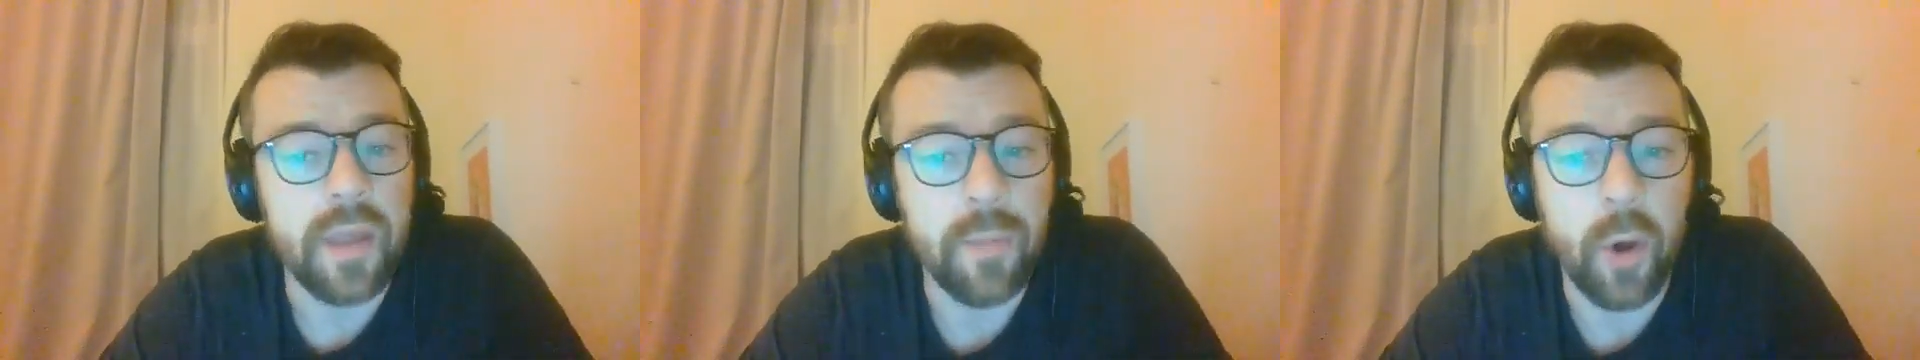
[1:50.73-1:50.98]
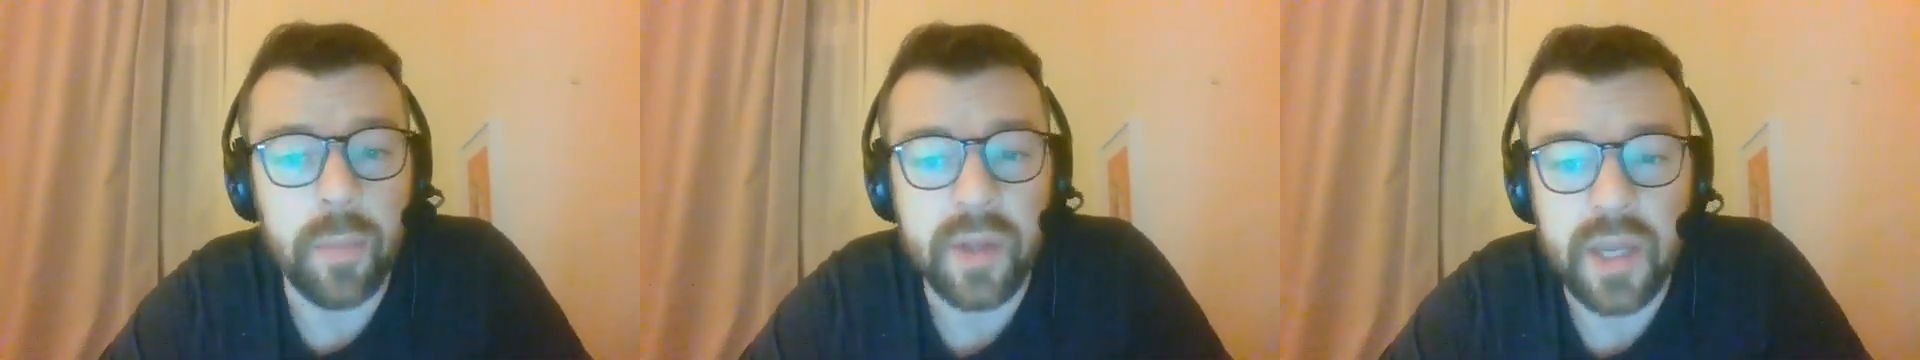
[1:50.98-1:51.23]
The
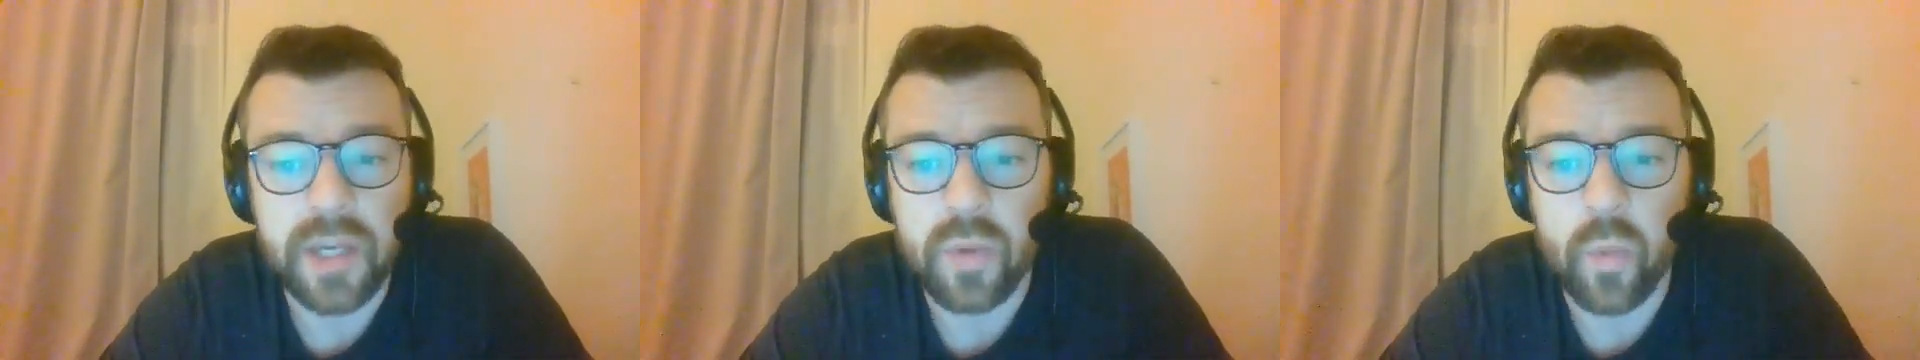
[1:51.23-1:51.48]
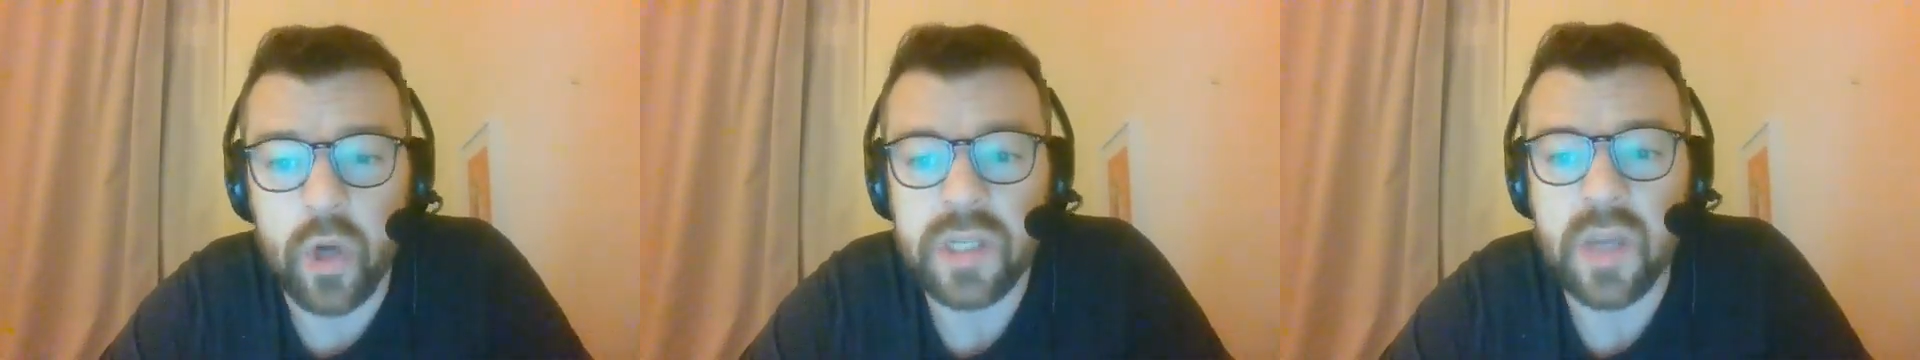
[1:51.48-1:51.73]

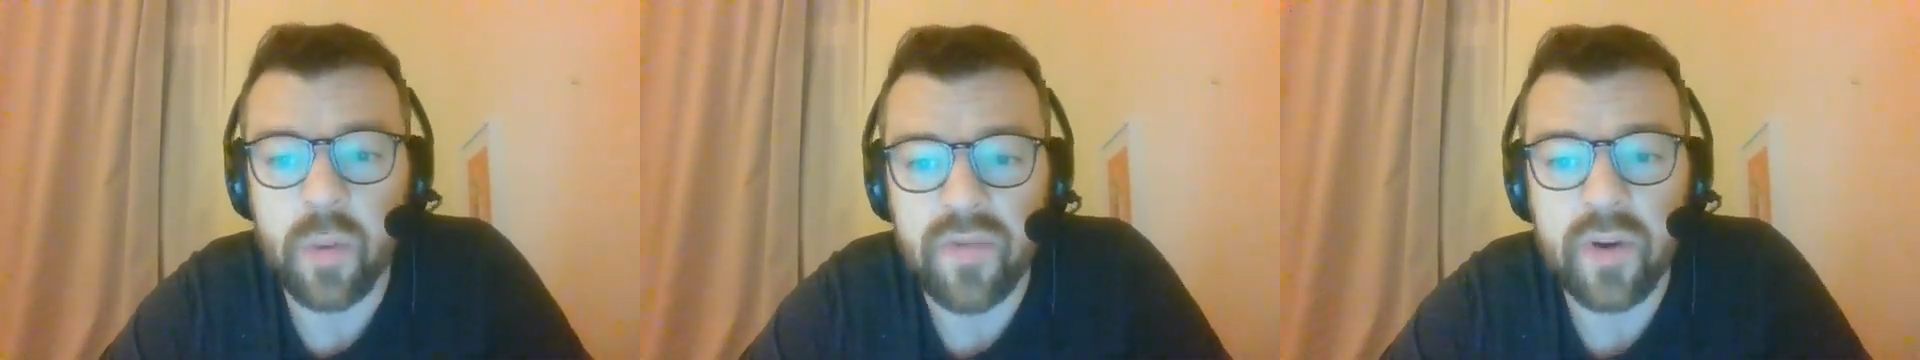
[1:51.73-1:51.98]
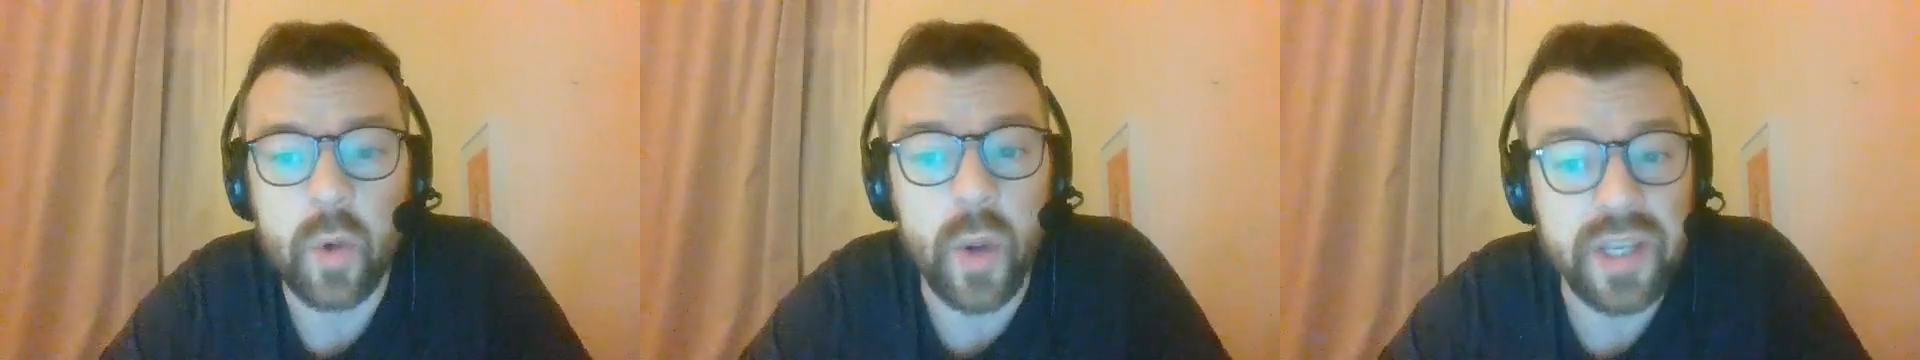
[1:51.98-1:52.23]
population was,
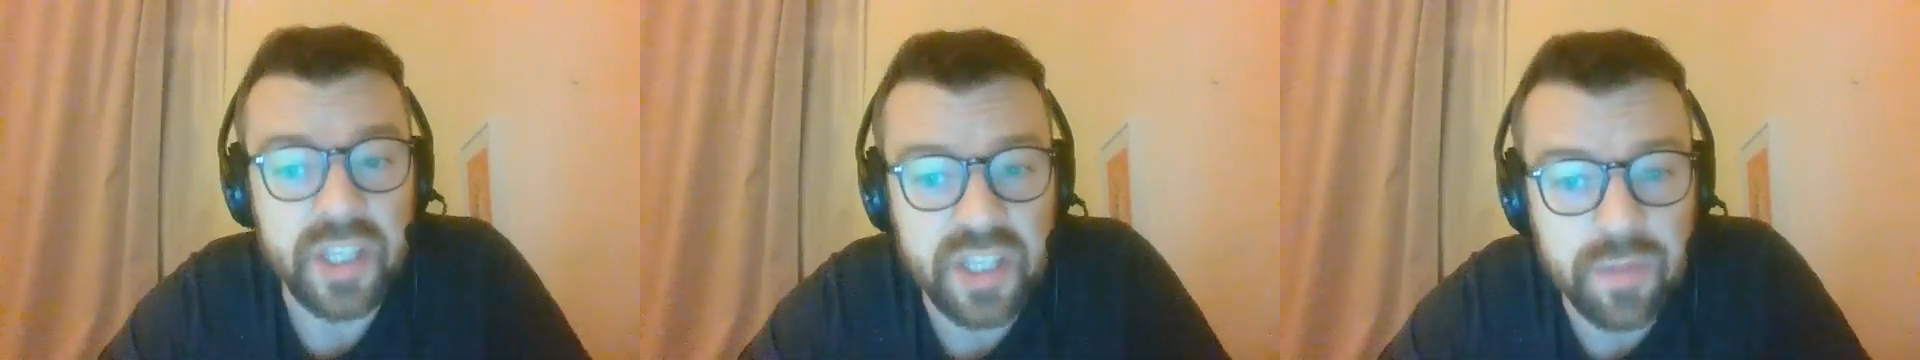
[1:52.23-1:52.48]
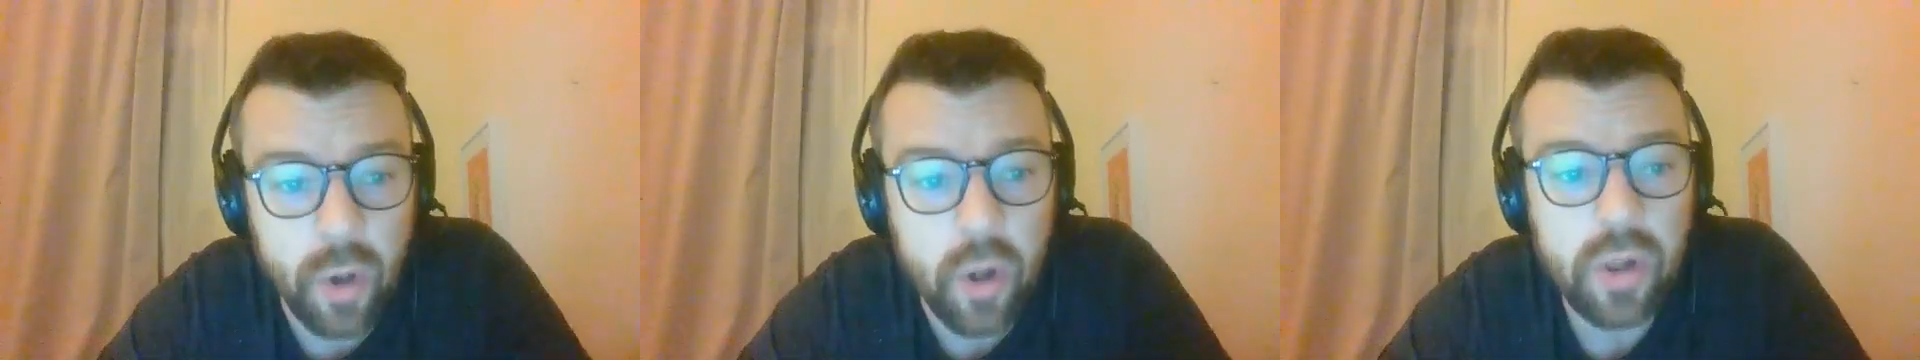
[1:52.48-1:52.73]
however, quite
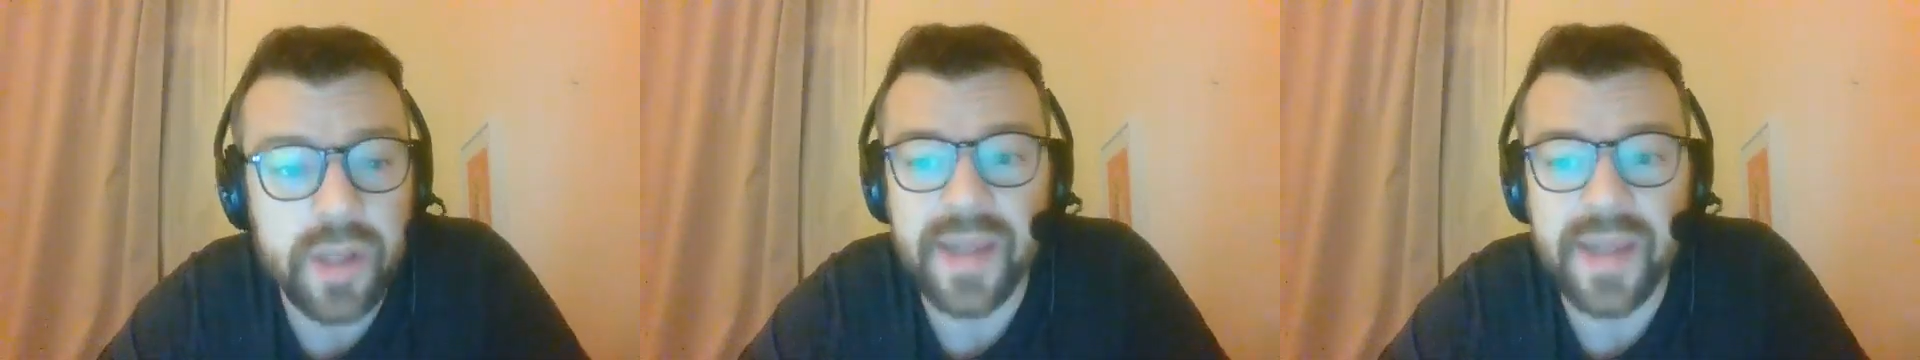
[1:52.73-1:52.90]
small